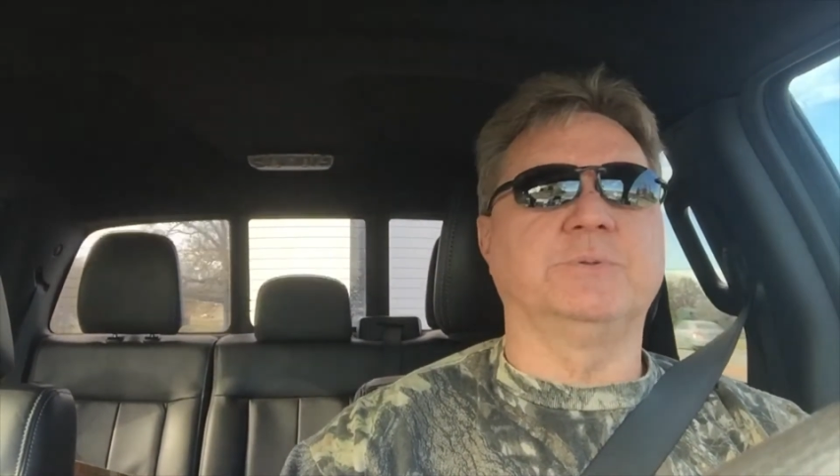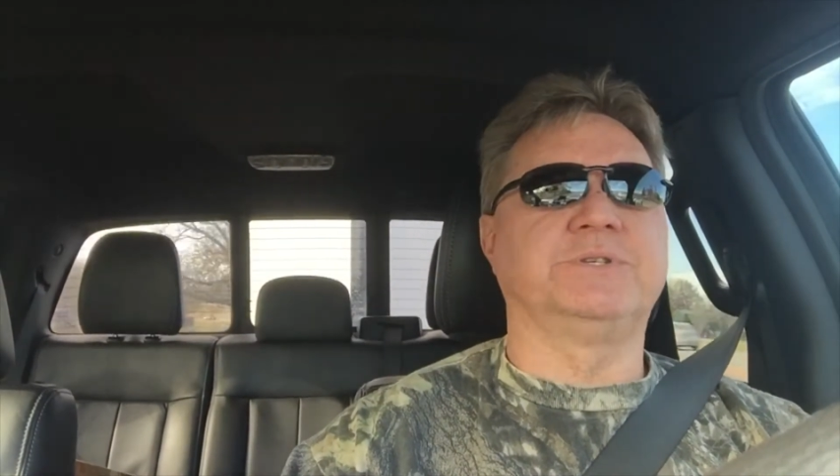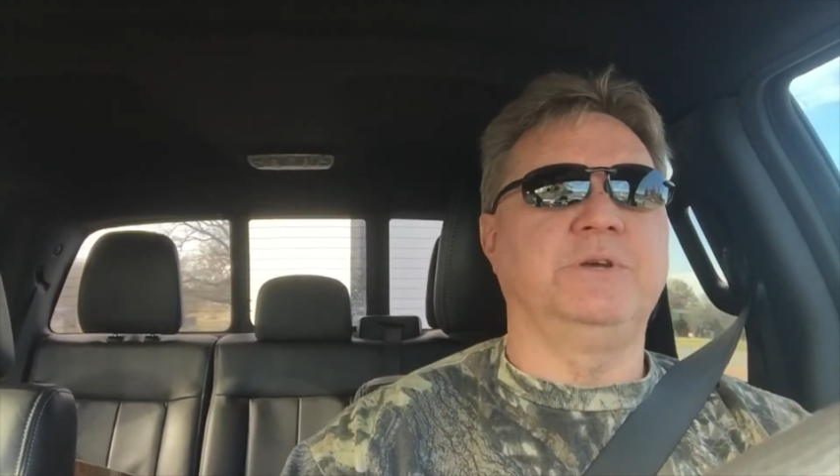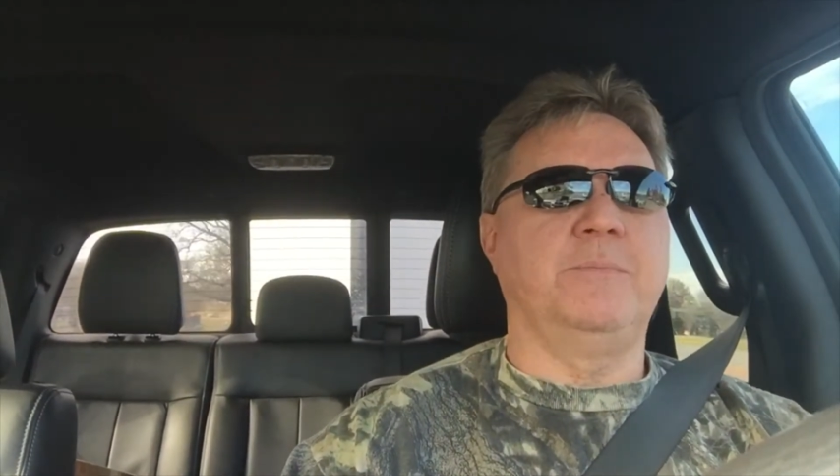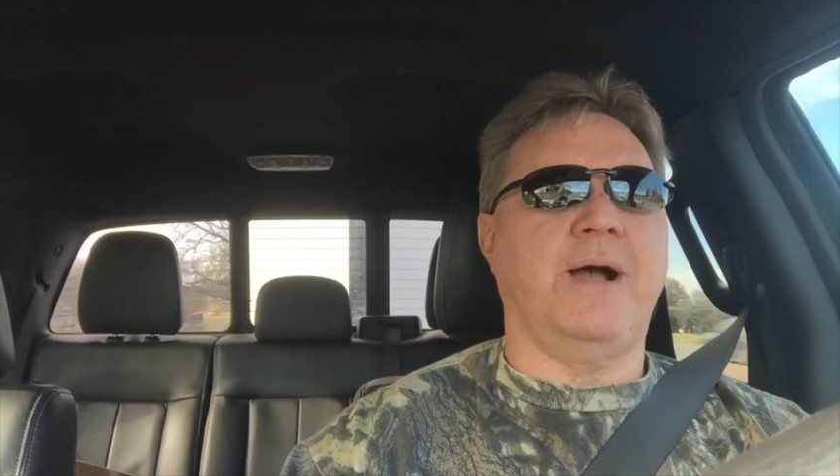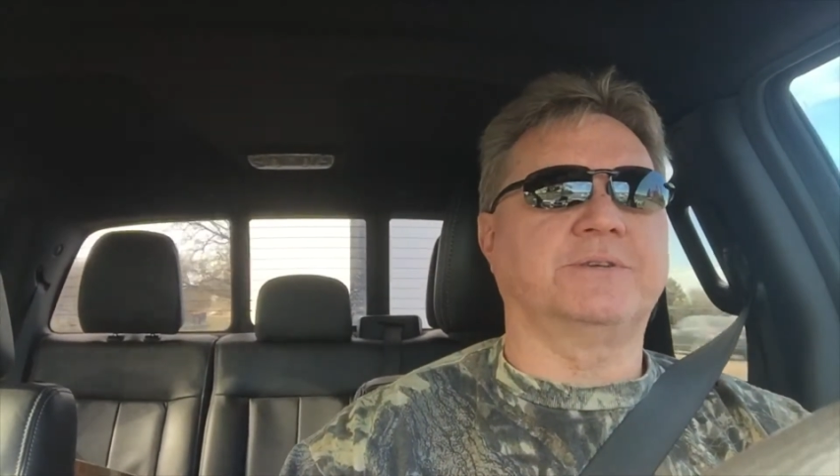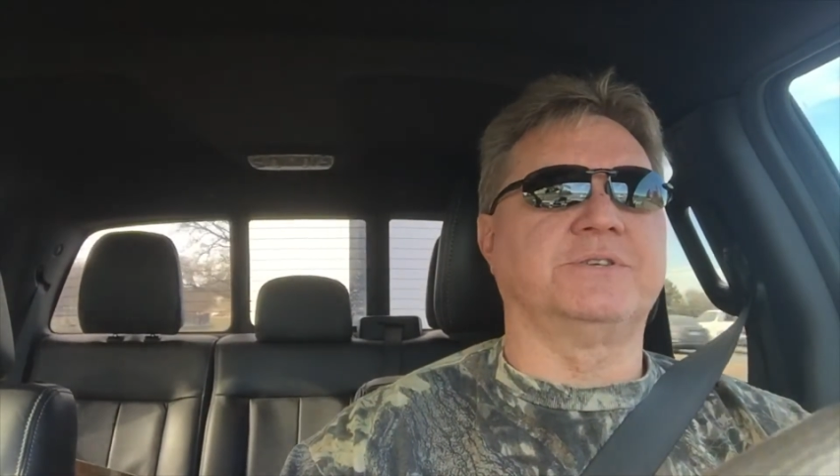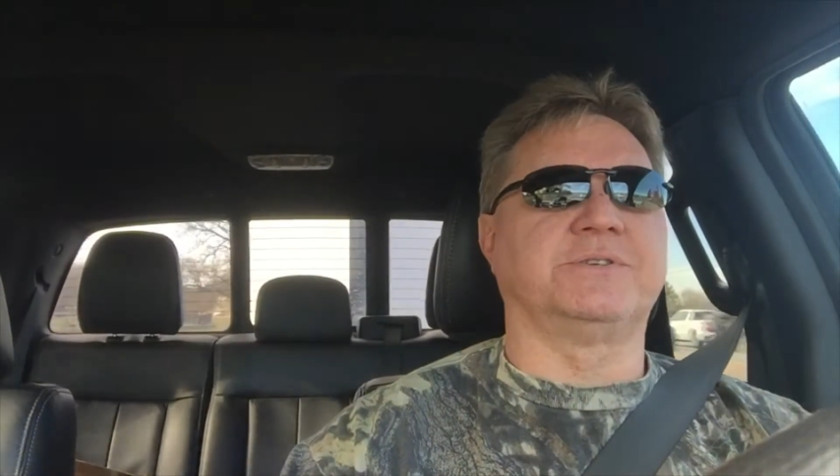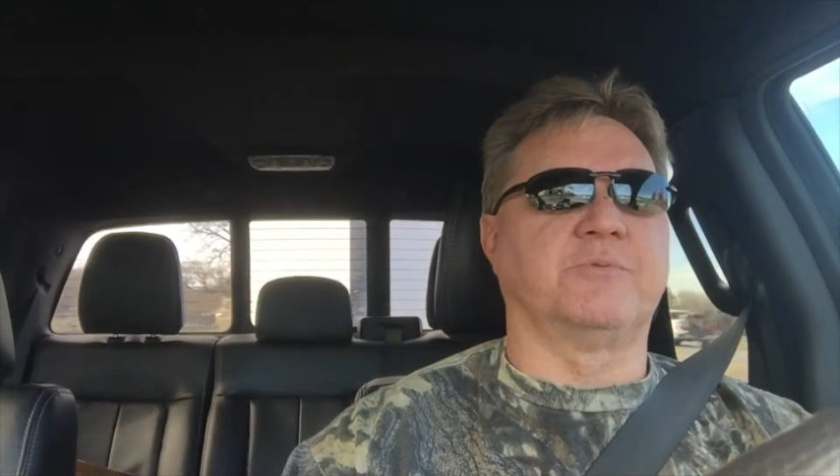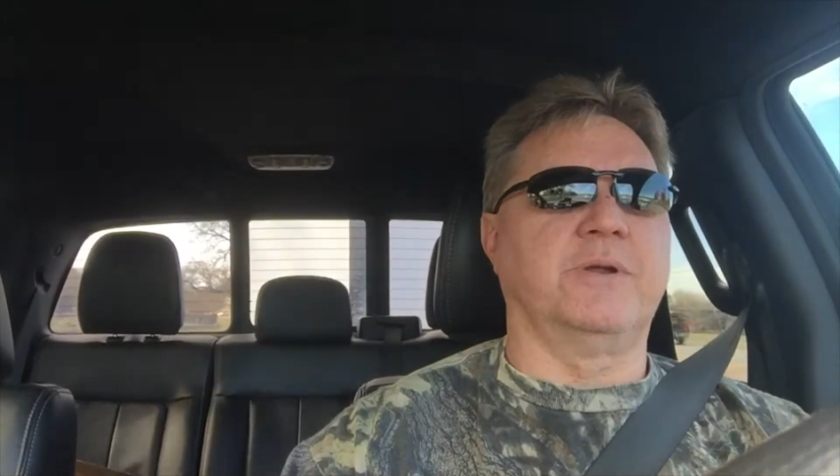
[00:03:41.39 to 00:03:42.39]
with 2
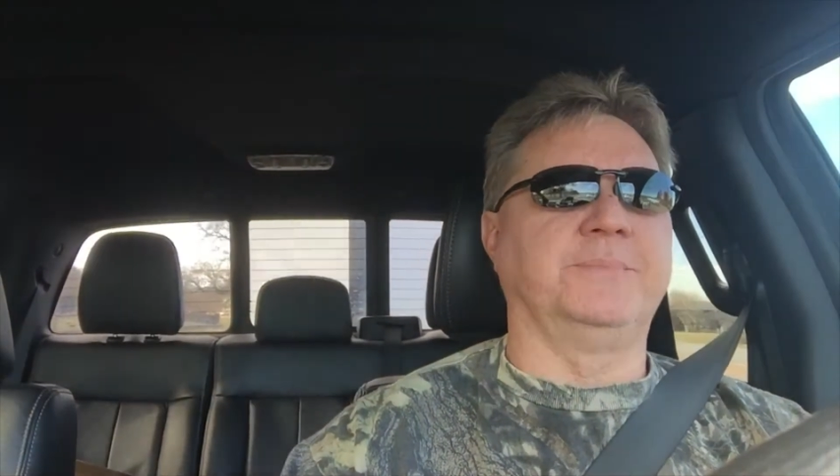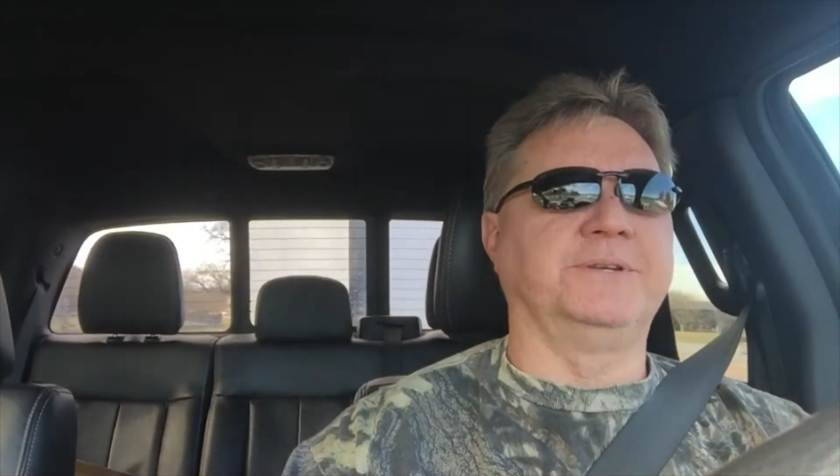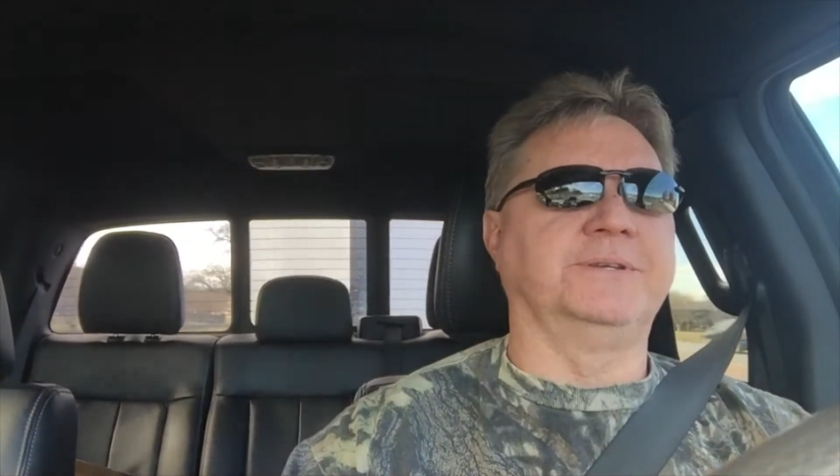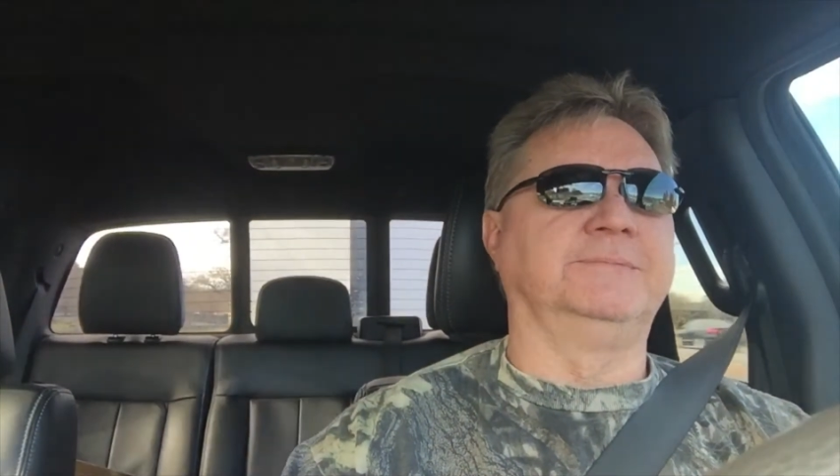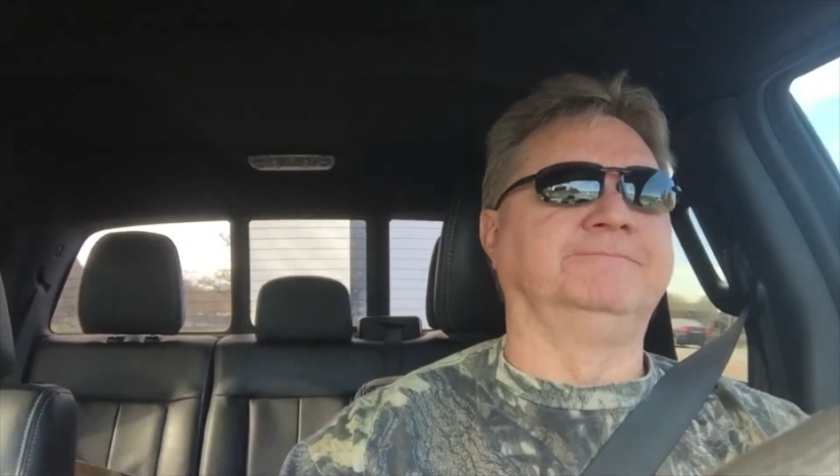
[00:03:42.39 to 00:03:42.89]
boxes of Remington.